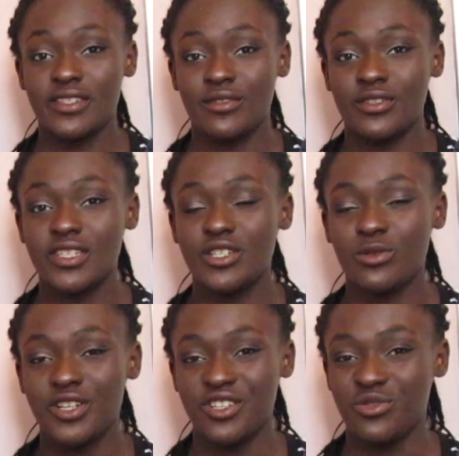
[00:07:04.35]
there are
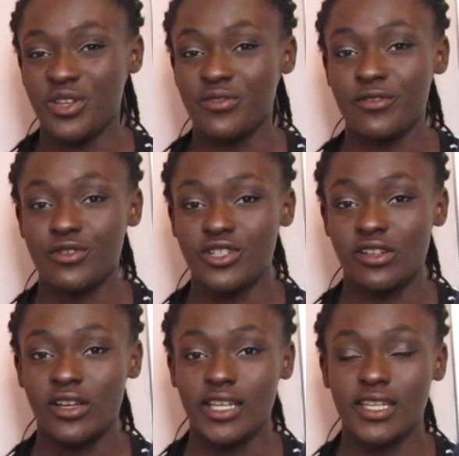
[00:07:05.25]
situations where you've got to
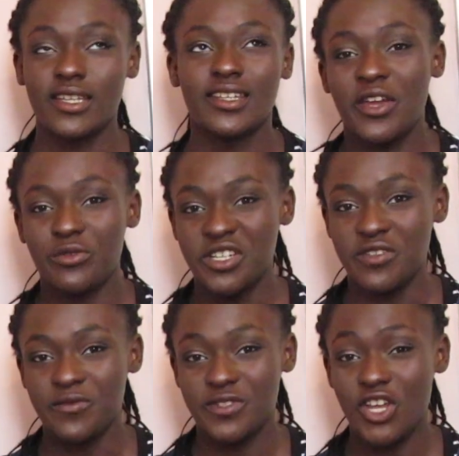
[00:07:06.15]
like get rid
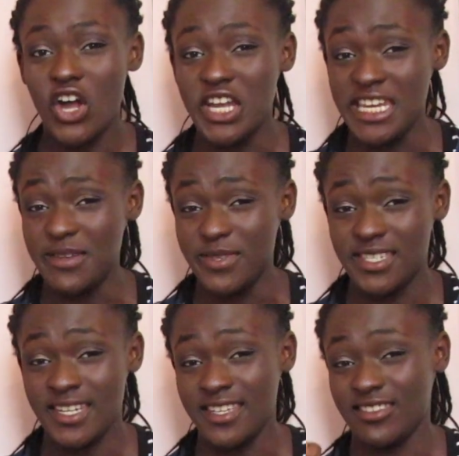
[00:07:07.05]
of tiny
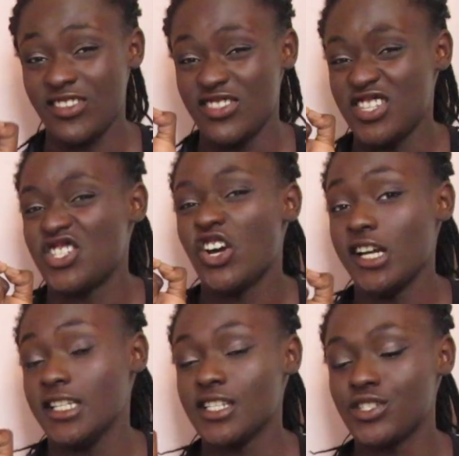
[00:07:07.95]
mistakes, like the
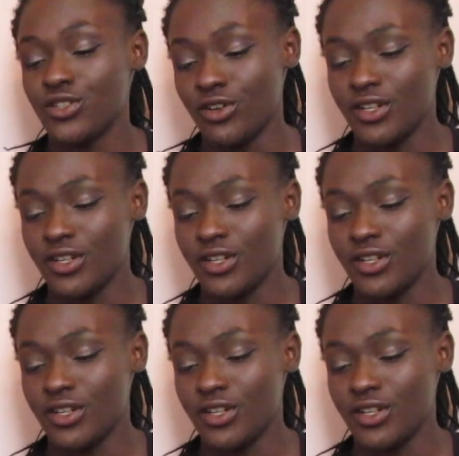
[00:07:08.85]
tiniest dot,